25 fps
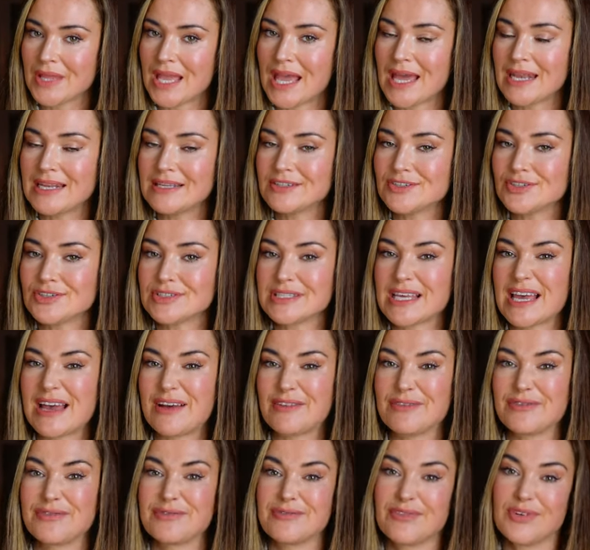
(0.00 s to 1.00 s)
And it does
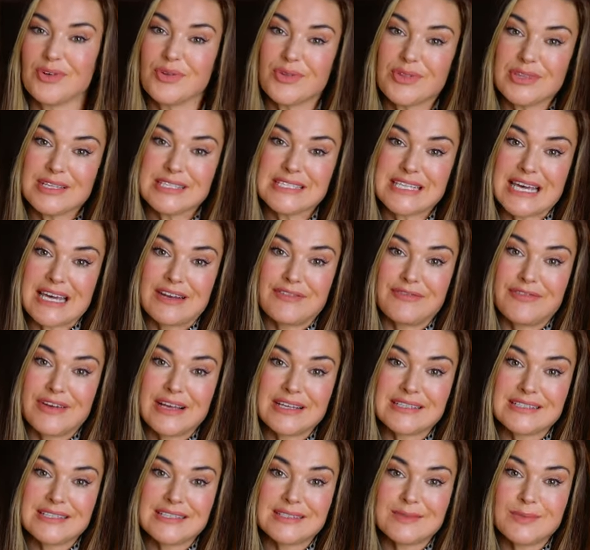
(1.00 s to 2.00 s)
have other side
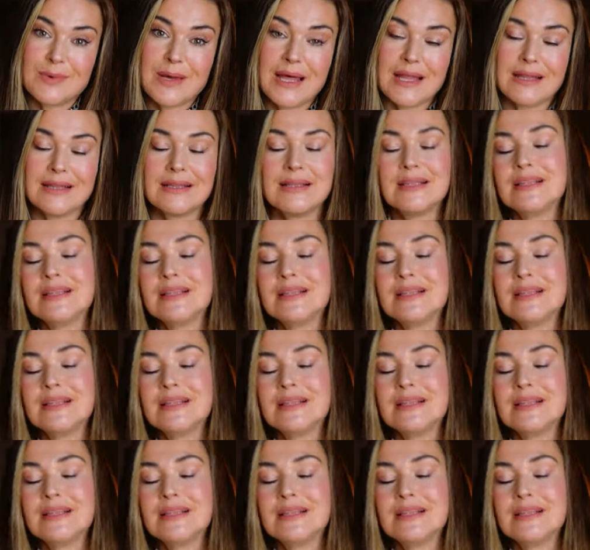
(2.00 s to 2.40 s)
effects as well.